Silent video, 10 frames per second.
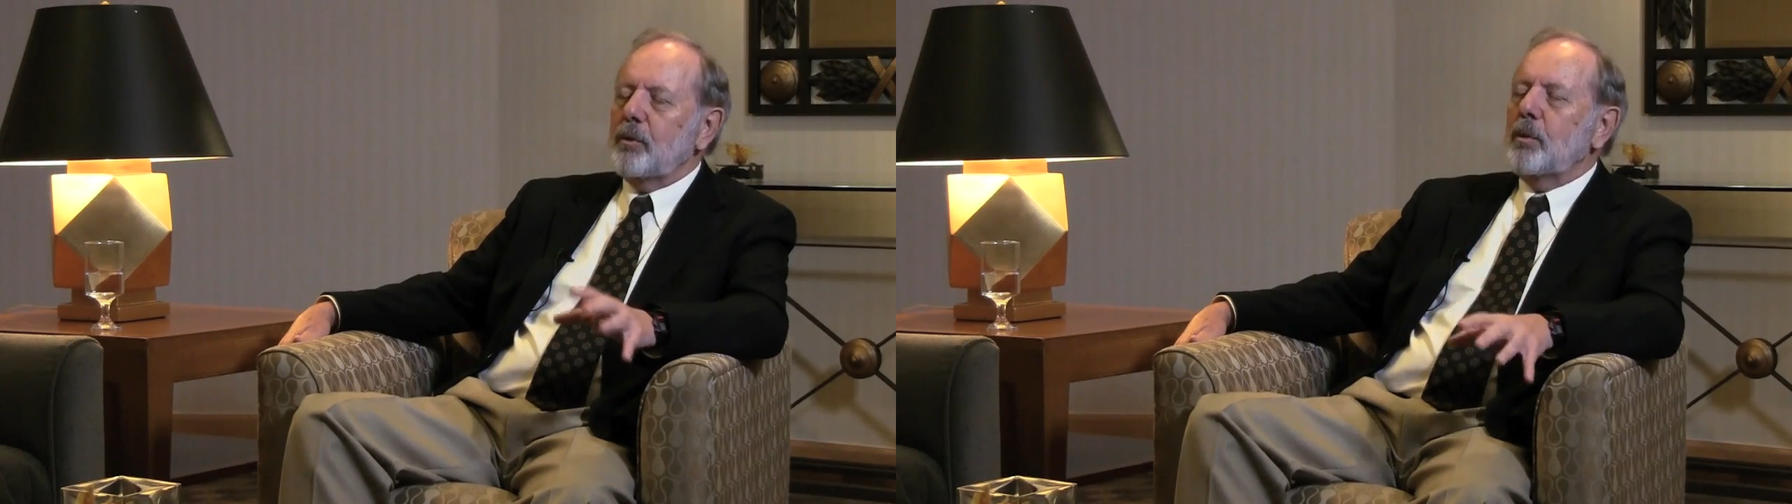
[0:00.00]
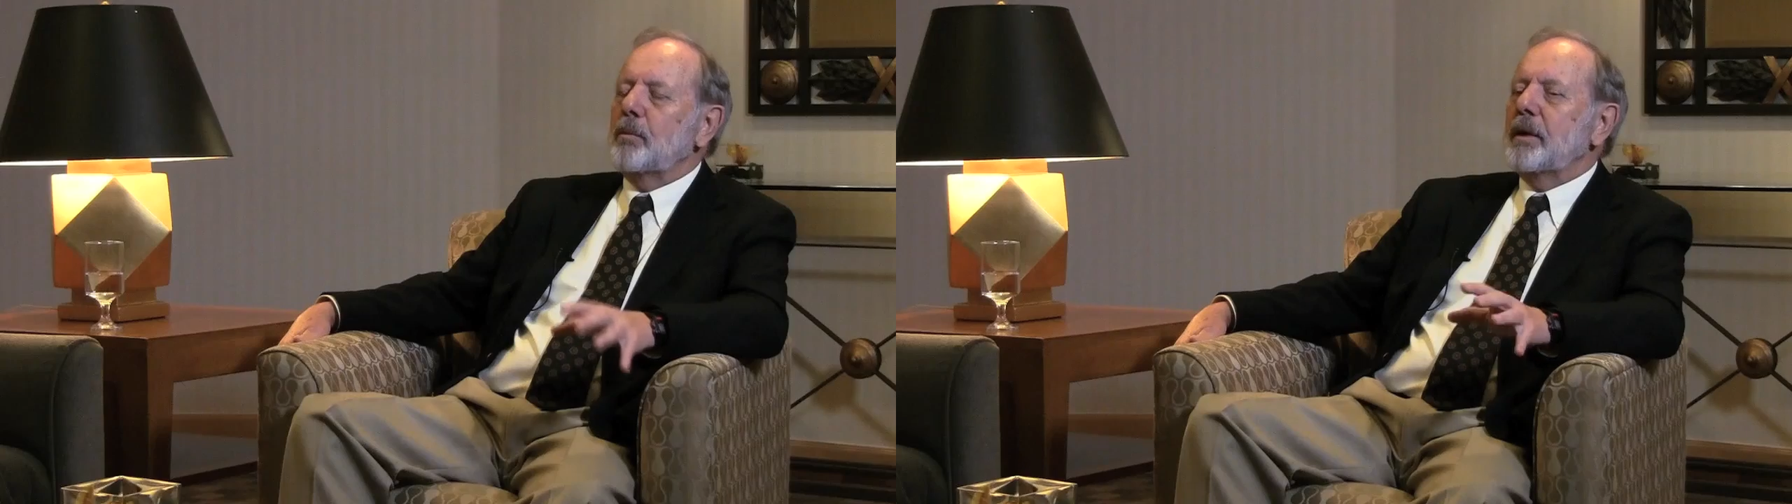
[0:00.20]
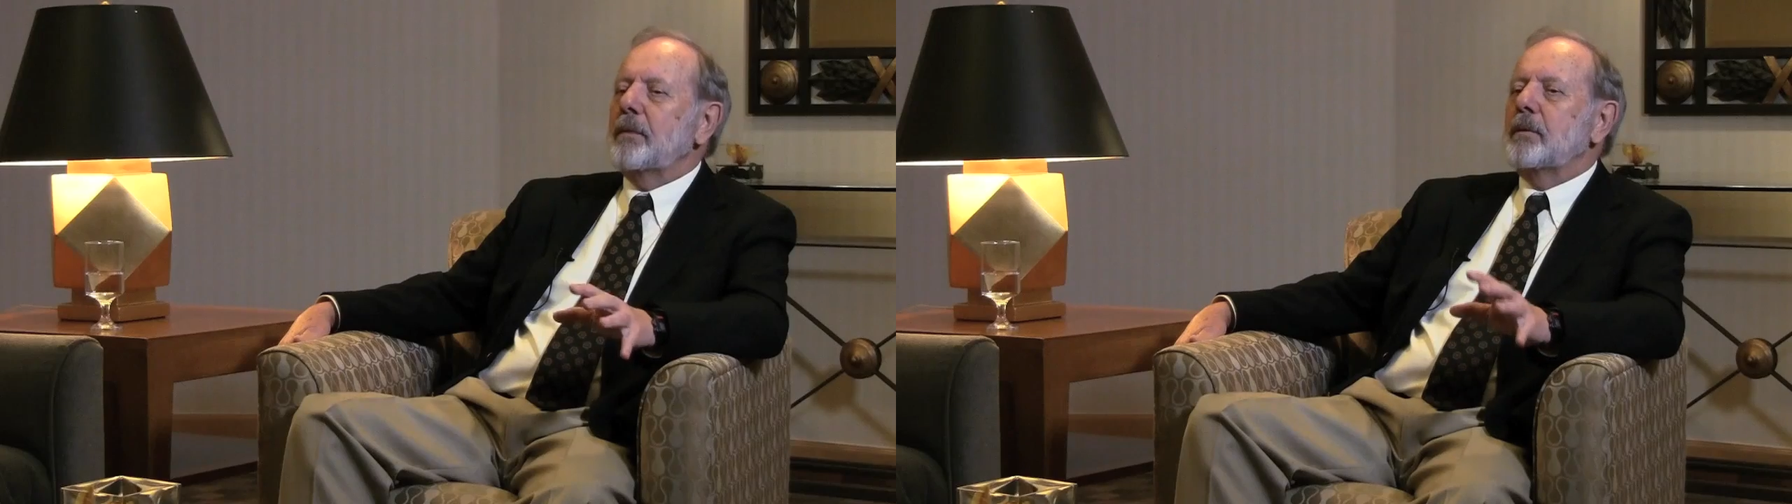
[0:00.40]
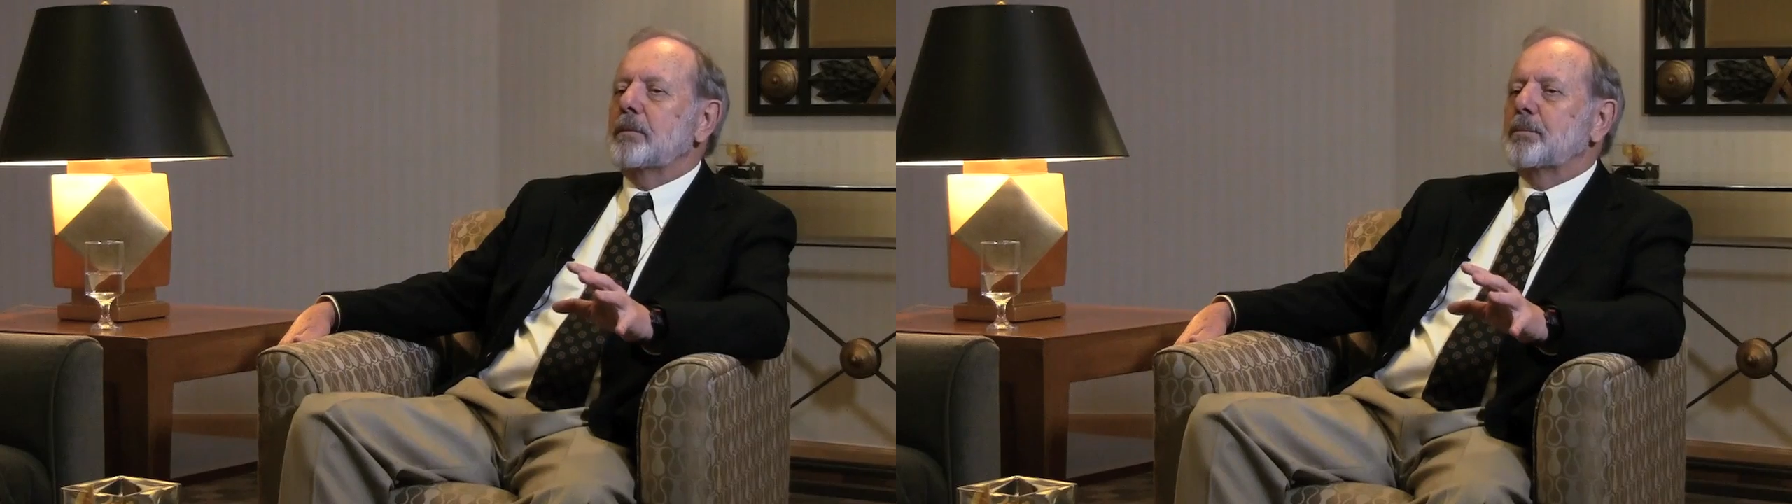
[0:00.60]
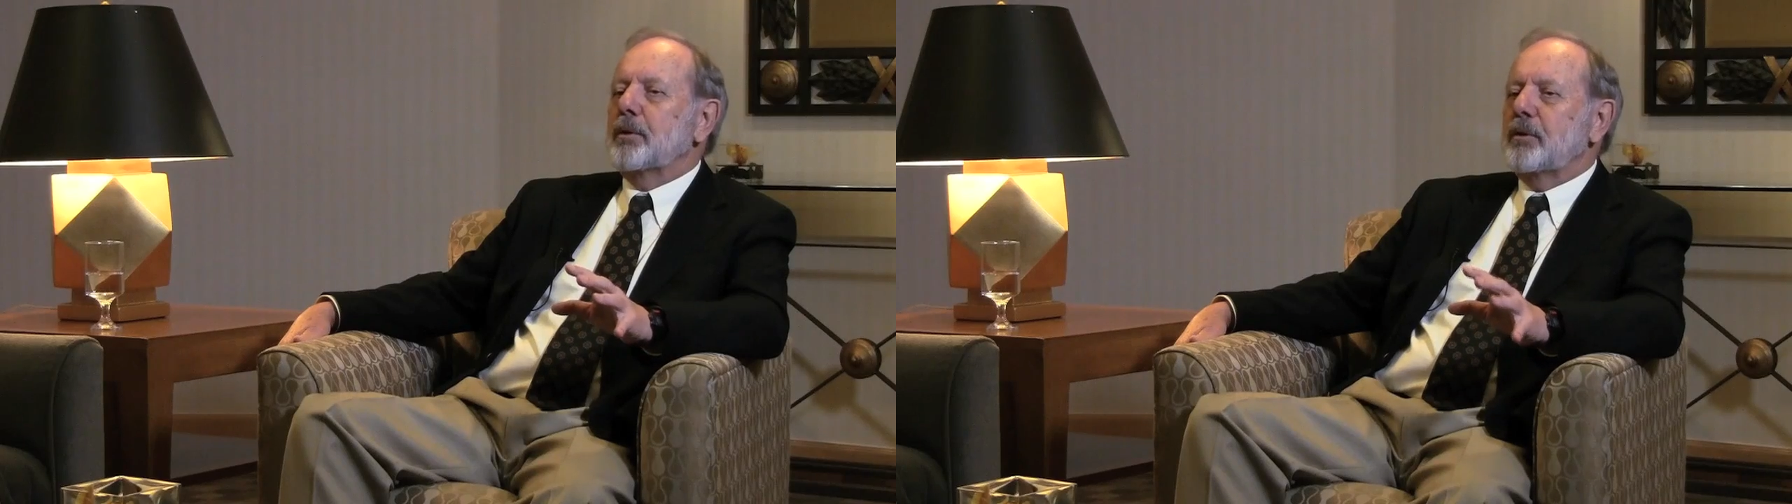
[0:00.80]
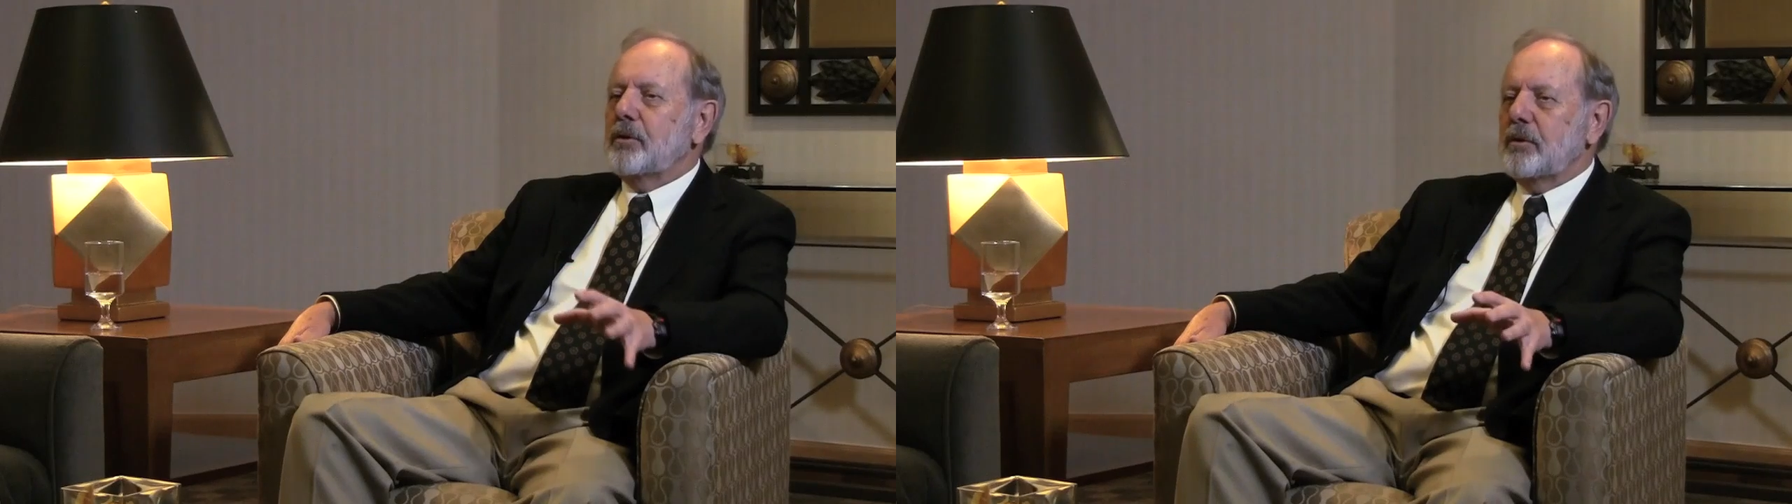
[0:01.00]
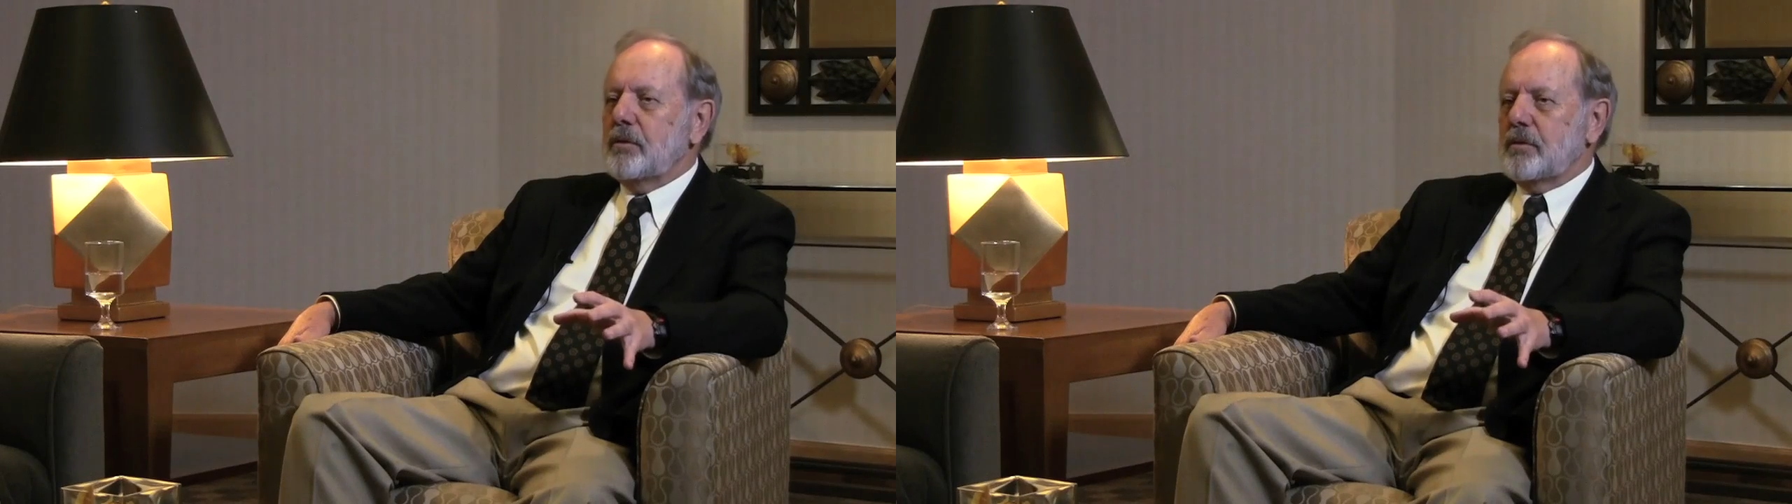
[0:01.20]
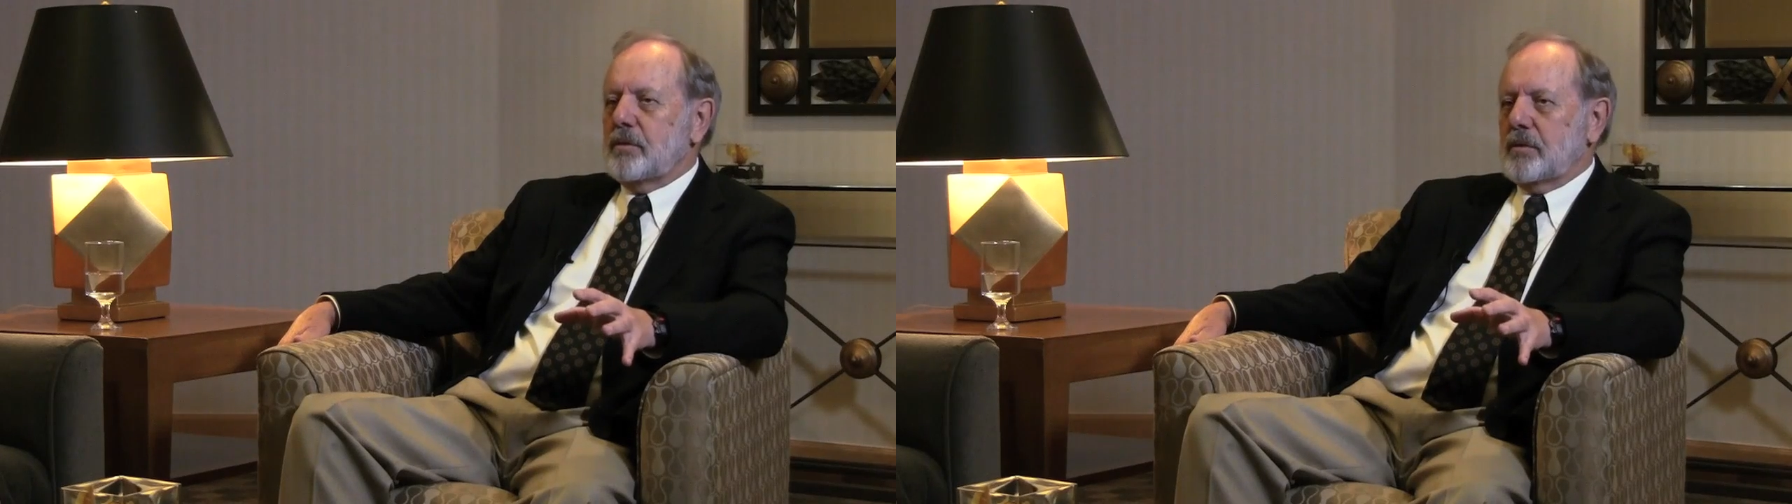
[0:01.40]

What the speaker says: will be able to produce